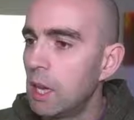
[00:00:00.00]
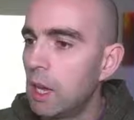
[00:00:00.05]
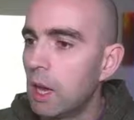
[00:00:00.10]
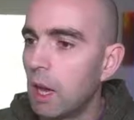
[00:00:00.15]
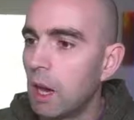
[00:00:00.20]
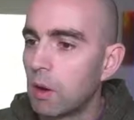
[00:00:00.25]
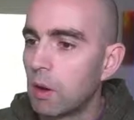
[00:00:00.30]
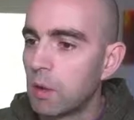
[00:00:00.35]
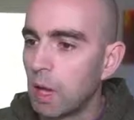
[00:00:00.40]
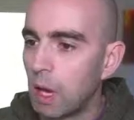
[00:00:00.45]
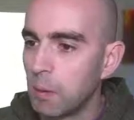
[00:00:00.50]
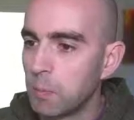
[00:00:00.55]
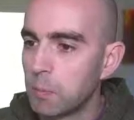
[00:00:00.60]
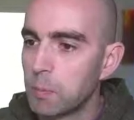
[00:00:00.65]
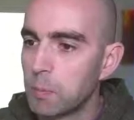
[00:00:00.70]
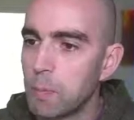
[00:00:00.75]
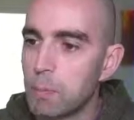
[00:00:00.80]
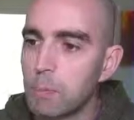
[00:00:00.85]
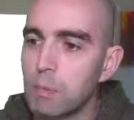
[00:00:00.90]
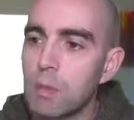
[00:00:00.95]
Okay,
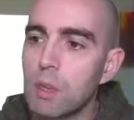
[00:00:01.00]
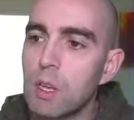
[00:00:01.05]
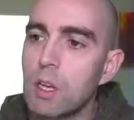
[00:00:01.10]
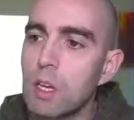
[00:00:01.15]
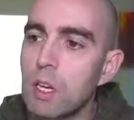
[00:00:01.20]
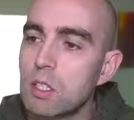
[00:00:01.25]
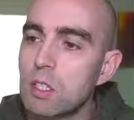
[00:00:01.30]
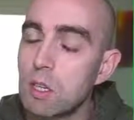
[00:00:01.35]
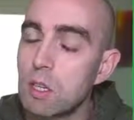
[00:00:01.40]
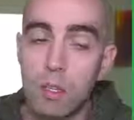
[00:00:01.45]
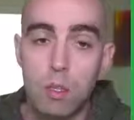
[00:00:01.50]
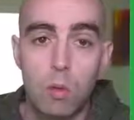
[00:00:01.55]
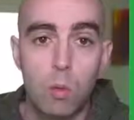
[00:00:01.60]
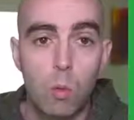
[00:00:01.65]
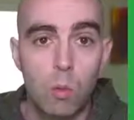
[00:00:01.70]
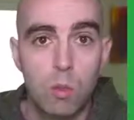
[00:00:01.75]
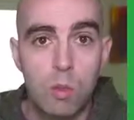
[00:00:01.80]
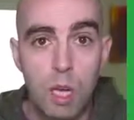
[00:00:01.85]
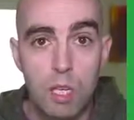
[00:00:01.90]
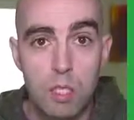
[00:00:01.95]
so
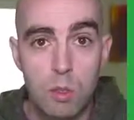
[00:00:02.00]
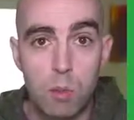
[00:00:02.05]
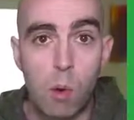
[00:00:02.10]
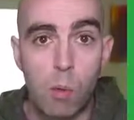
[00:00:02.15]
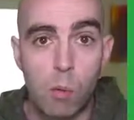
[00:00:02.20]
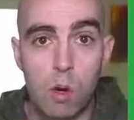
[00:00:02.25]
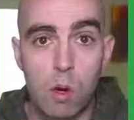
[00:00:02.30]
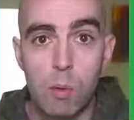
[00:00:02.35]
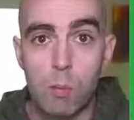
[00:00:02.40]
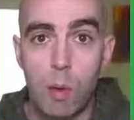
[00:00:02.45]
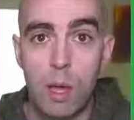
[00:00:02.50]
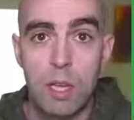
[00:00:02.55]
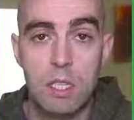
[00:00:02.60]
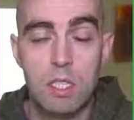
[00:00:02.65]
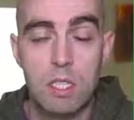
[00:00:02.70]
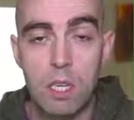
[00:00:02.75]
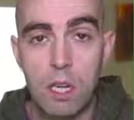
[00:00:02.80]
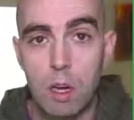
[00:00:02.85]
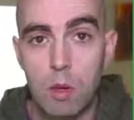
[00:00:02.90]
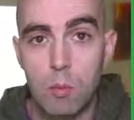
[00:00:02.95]
that's what we're basically
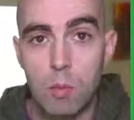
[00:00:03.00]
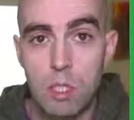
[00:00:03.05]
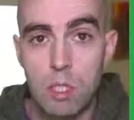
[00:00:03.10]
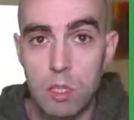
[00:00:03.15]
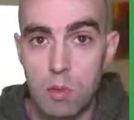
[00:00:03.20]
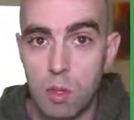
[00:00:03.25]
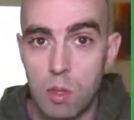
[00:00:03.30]
going to be doing,